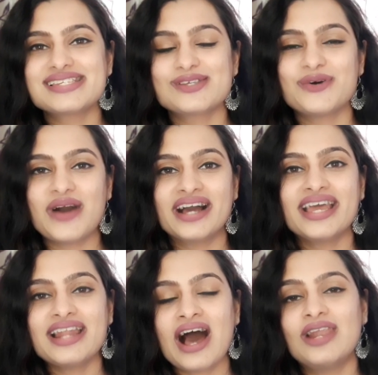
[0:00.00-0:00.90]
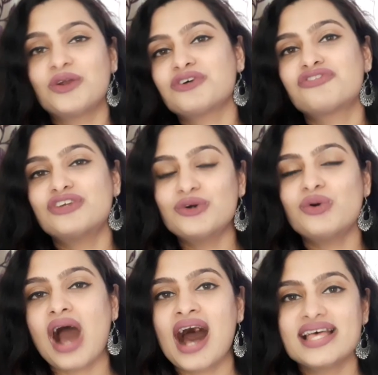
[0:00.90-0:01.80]
So again, a lot of
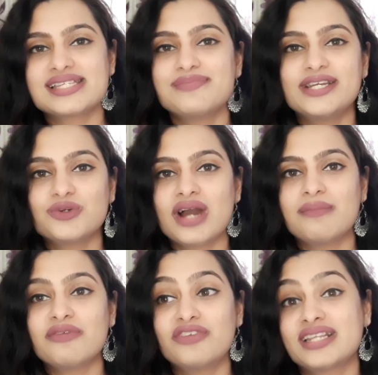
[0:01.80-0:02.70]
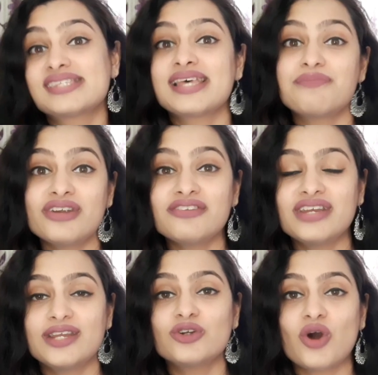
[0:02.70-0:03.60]
you asked me to come up with a separate
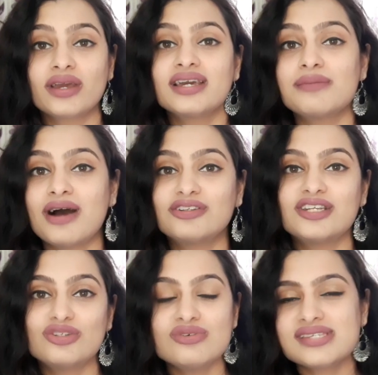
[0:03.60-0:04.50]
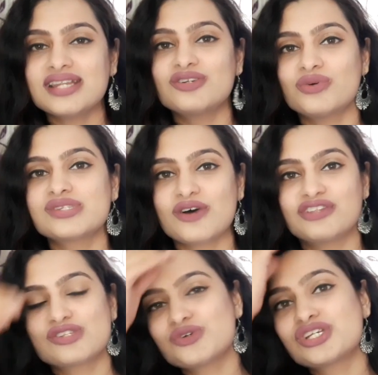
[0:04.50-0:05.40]
video talking about the do's and don'ts of
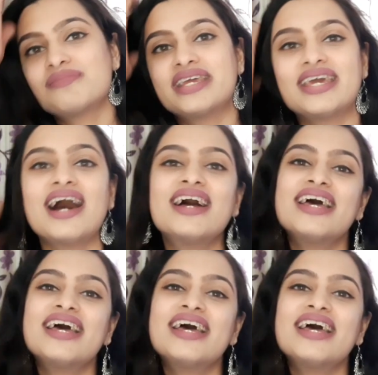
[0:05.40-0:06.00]
the social media.